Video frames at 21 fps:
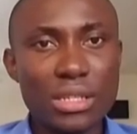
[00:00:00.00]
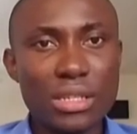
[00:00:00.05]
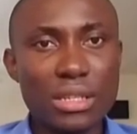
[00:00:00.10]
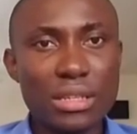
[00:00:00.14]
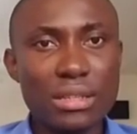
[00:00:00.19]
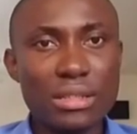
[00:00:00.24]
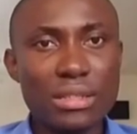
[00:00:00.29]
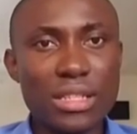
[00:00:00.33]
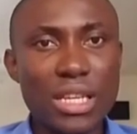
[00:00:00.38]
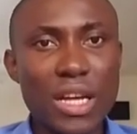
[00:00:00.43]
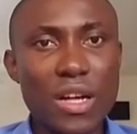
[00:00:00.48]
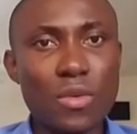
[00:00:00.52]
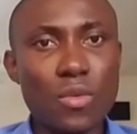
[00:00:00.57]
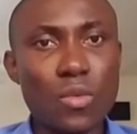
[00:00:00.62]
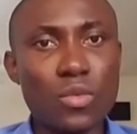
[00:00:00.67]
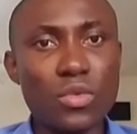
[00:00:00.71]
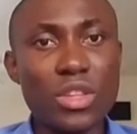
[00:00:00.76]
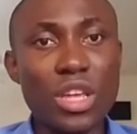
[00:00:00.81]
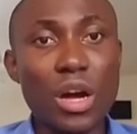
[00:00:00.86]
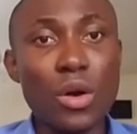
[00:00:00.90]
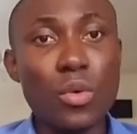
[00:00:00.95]

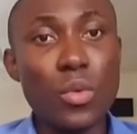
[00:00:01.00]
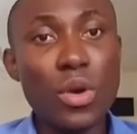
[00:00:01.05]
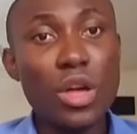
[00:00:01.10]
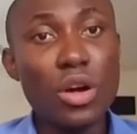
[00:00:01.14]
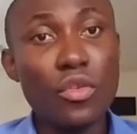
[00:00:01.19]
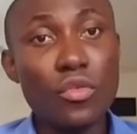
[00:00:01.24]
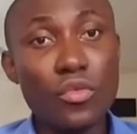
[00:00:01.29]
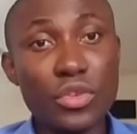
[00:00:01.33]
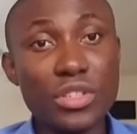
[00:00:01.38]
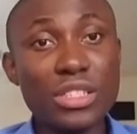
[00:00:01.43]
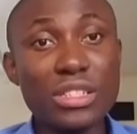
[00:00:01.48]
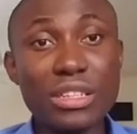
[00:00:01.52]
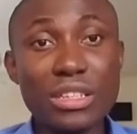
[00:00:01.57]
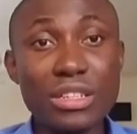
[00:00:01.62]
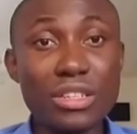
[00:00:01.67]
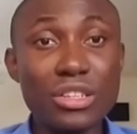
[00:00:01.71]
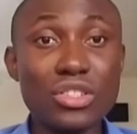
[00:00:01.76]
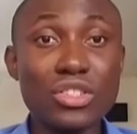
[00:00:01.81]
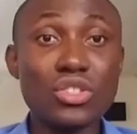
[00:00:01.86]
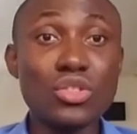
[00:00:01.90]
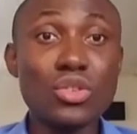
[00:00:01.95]
their way of reasoning
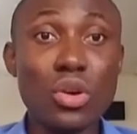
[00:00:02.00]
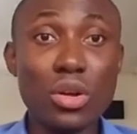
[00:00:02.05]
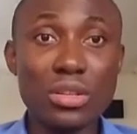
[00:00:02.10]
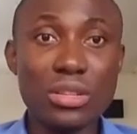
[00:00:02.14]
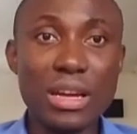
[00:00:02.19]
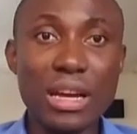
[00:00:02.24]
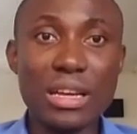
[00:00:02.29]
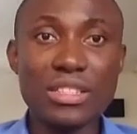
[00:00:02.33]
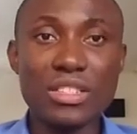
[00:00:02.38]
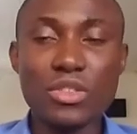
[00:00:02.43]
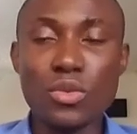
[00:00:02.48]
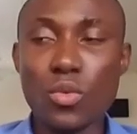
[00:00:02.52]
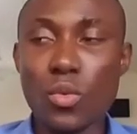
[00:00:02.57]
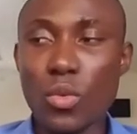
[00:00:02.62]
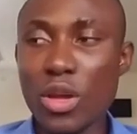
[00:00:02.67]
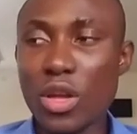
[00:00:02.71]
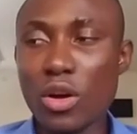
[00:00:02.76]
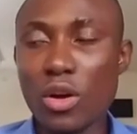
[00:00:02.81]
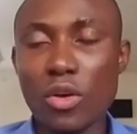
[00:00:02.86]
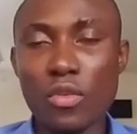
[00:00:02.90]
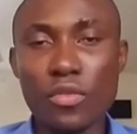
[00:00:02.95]
is not as the
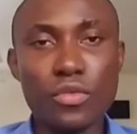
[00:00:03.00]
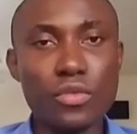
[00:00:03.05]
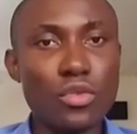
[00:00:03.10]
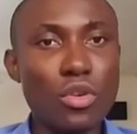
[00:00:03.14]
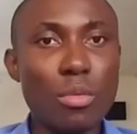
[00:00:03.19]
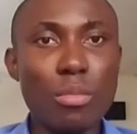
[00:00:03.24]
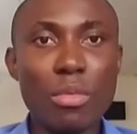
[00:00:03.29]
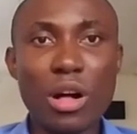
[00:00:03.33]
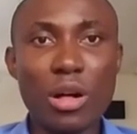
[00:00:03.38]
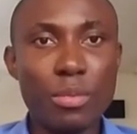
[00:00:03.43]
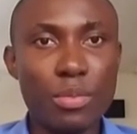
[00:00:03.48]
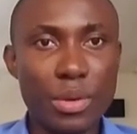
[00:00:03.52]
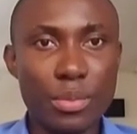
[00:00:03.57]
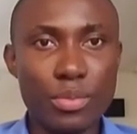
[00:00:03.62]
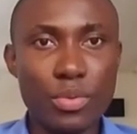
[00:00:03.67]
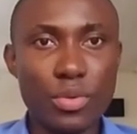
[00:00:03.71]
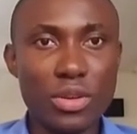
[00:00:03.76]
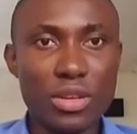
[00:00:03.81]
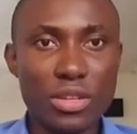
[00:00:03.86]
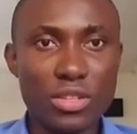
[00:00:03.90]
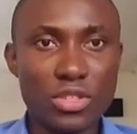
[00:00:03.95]
way of normal
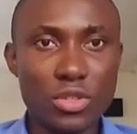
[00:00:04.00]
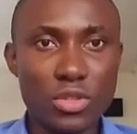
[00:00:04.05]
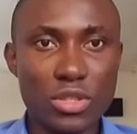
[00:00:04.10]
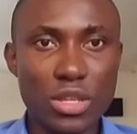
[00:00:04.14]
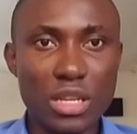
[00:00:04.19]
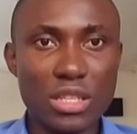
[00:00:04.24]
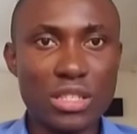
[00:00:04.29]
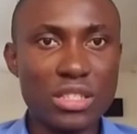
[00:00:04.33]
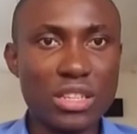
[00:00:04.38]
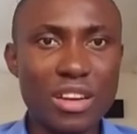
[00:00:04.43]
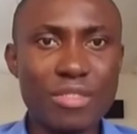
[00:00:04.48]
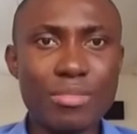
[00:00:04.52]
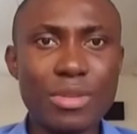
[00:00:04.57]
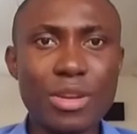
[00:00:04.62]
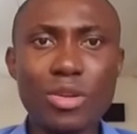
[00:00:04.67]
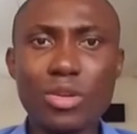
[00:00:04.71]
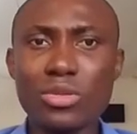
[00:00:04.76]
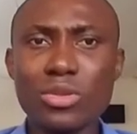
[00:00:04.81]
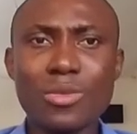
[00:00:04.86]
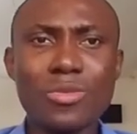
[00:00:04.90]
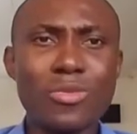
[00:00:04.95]
people in the society that have been
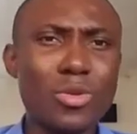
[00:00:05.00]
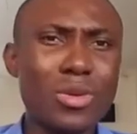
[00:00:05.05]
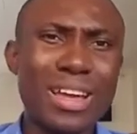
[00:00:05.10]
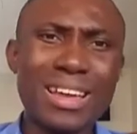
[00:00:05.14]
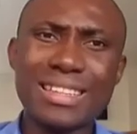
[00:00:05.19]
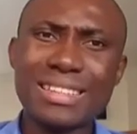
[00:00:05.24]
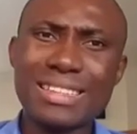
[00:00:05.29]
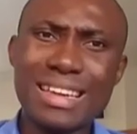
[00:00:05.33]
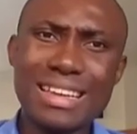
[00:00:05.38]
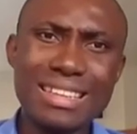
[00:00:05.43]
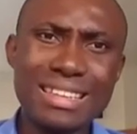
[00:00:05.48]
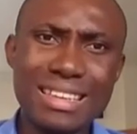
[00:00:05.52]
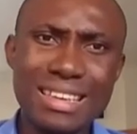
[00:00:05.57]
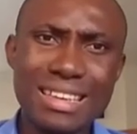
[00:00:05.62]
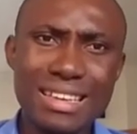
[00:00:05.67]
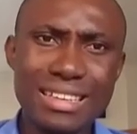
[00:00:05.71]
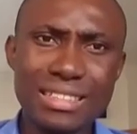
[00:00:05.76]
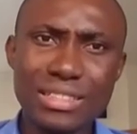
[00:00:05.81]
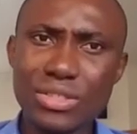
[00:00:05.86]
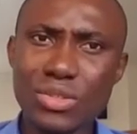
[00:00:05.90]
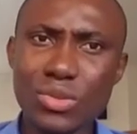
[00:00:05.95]
locked up for like 10
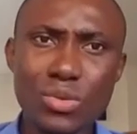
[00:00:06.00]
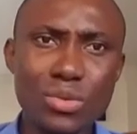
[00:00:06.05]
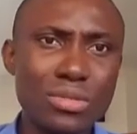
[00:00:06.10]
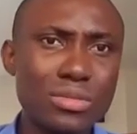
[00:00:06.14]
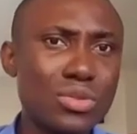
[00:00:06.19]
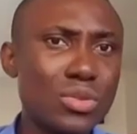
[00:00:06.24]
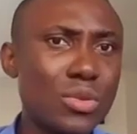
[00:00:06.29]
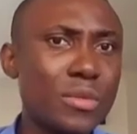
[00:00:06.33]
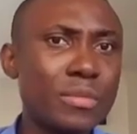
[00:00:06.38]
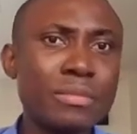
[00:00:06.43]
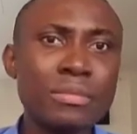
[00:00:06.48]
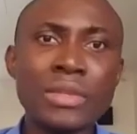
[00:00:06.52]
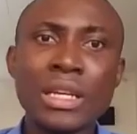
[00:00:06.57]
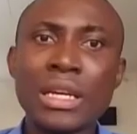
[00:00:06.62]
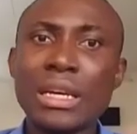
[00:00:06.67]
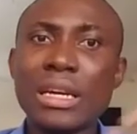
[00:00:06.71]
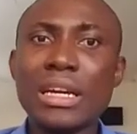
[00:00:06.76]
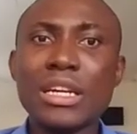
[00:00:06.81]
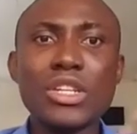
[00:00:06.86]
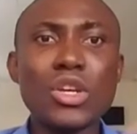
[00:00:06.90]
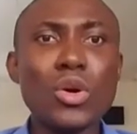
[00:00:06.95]
years. No, so
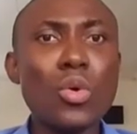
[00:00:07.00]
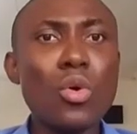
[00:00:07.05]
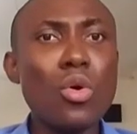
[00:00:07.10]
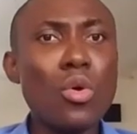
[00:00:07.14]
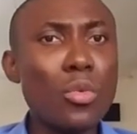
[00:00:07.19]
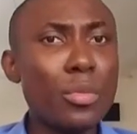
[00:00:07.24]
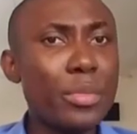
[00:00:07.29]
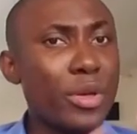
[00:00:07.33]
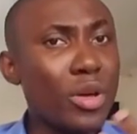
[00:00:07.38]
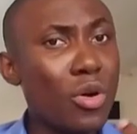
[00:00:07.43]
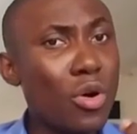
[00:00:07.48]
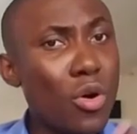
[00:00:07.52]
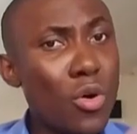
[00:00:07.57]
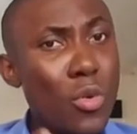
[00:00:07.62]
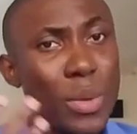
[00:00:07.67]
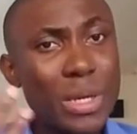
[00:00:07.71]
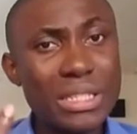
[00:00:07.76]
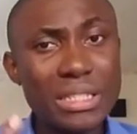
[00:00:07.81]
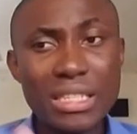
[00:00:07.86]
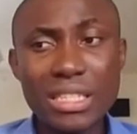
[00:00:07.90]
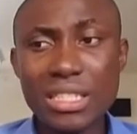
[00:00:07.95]
There will be
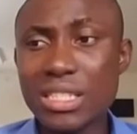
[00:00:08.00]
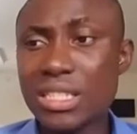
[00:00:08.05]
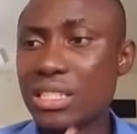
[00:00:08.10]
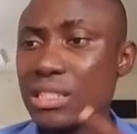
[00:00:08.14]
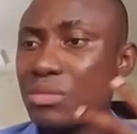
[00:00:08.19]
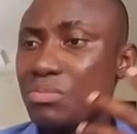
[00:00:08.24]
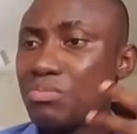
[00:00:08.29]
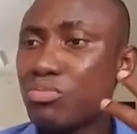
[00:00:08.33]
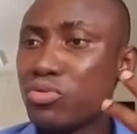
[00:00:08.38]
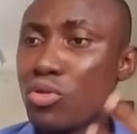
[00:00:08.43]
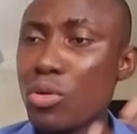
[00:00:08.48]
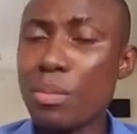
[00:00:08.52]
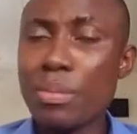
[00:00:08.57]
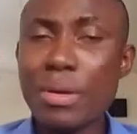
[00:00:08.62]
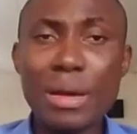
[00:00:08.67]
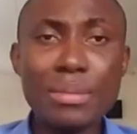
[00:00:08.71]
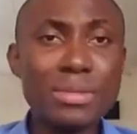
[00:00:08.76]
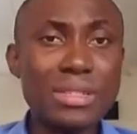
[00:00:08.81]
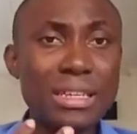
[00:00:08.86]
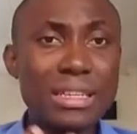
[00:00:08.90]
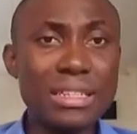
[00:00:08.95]
always these
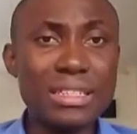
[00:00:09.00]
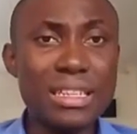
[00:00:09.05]
problems in their